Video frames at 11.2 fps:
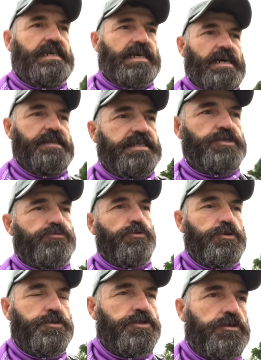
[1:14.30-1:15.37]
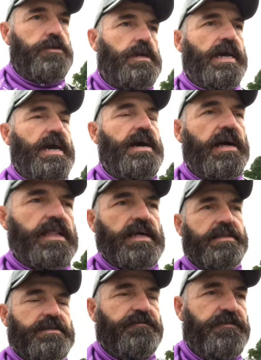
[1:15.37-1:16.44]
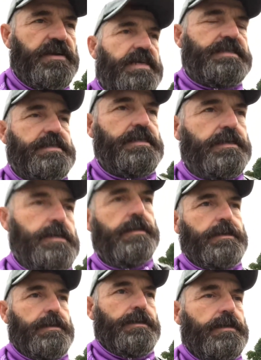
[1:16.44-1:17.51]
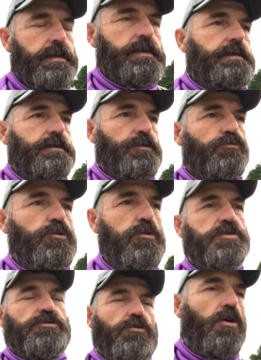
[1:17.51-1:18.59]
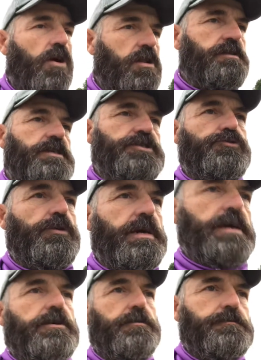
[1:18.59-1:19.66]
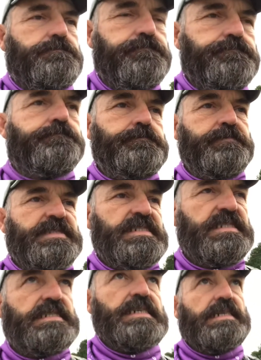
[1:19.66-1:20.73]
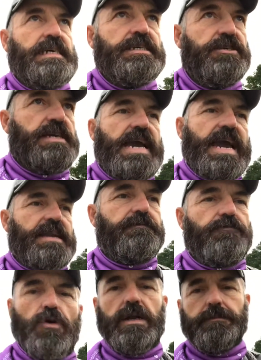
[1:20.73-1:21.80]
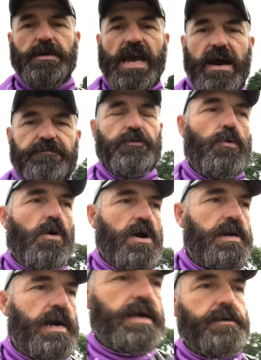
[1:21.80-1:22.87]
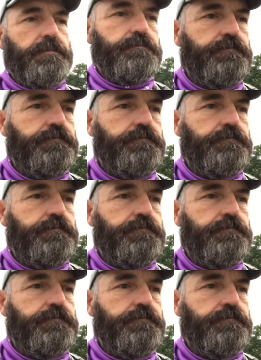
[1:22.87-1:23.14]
These roots are hell on the feet. The roots are all in the trail. You can't avoid them, you have to walk on them.